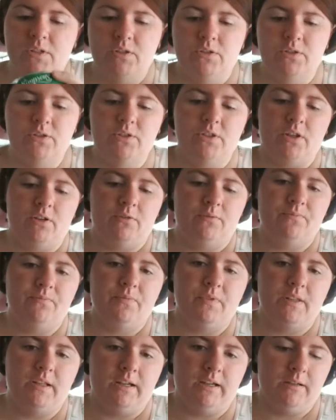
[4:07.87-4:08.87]
So,
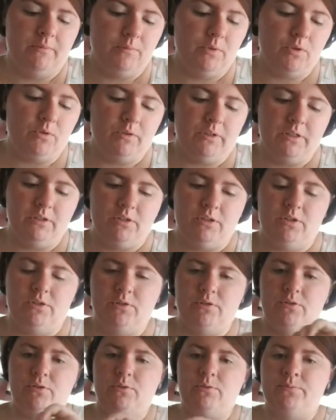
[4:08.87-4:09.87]
I'm going
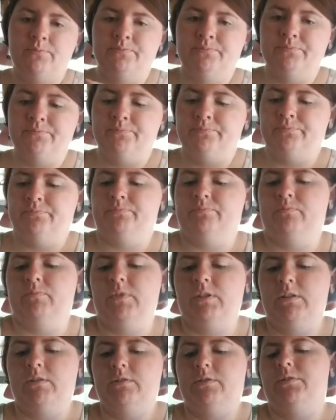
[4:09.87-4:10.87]
to
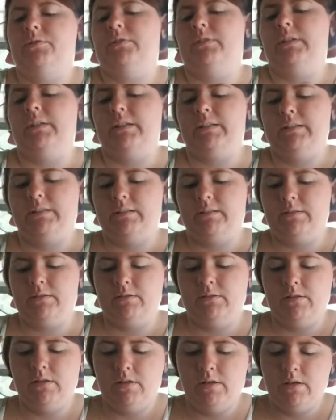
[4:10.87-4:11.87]
do it like this.
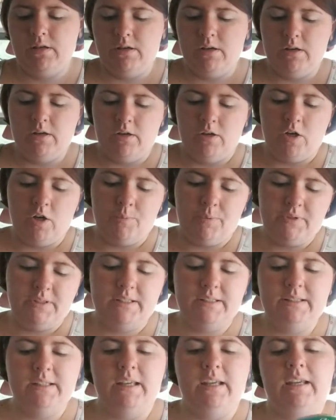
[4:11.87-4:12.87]
Open
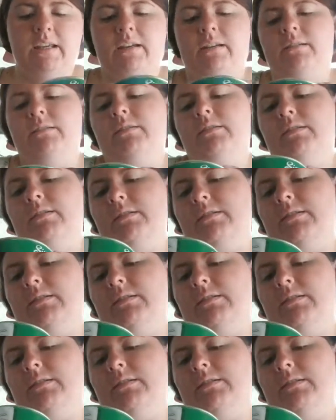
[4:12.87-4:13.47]
this can.